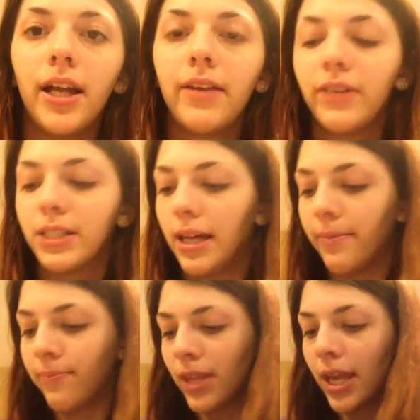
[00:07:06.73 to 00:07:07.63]
I had to fix that,
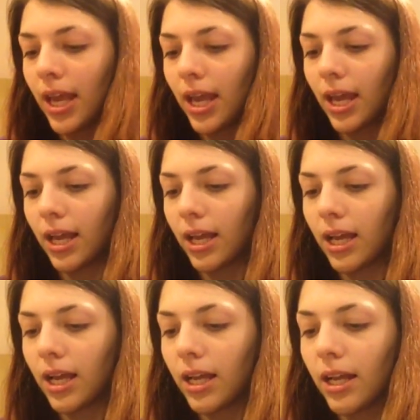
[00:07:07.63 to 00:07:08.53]

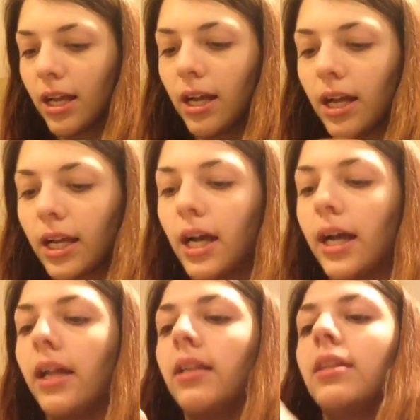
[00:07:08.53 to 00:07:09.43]
I
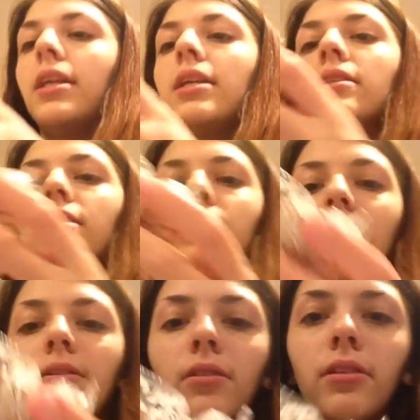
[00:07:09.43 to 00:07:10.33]
got these
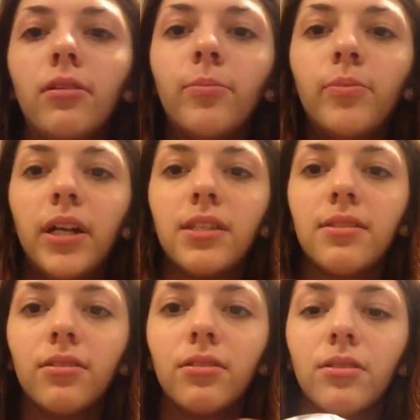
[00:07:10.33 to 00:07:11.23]
cute little
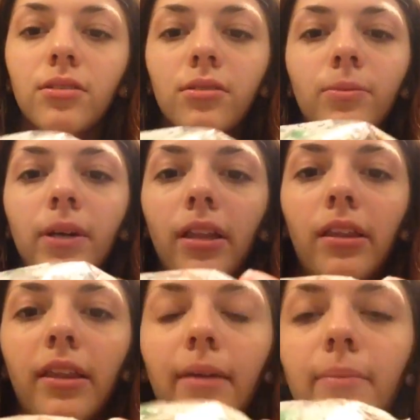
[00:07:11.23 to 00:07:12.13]
pretzels with
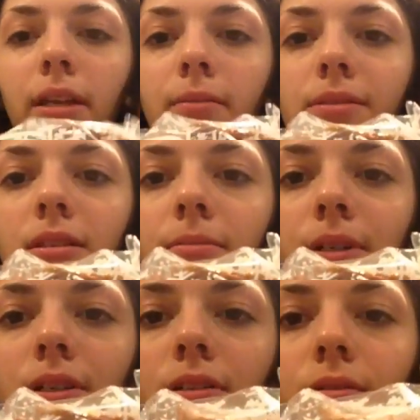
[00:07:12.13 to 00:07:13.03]
M&Ms in the
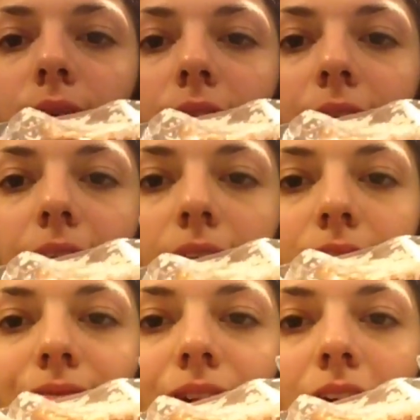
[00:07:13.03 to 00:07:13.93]
middle with like
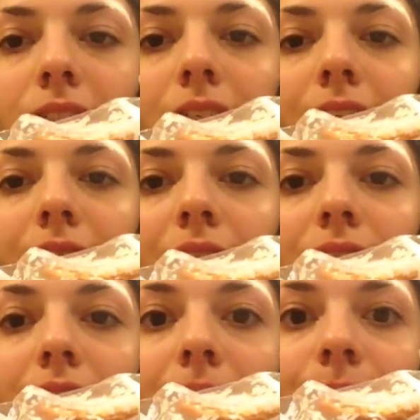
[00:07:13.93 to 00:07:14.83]
this frosting
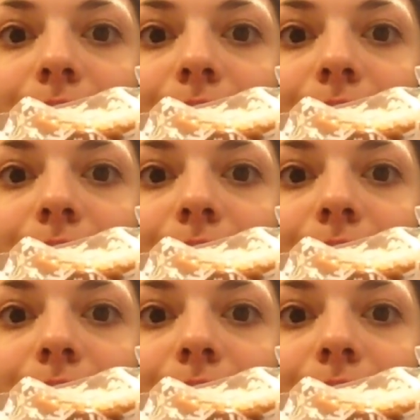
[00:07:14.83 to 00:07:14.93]
around it,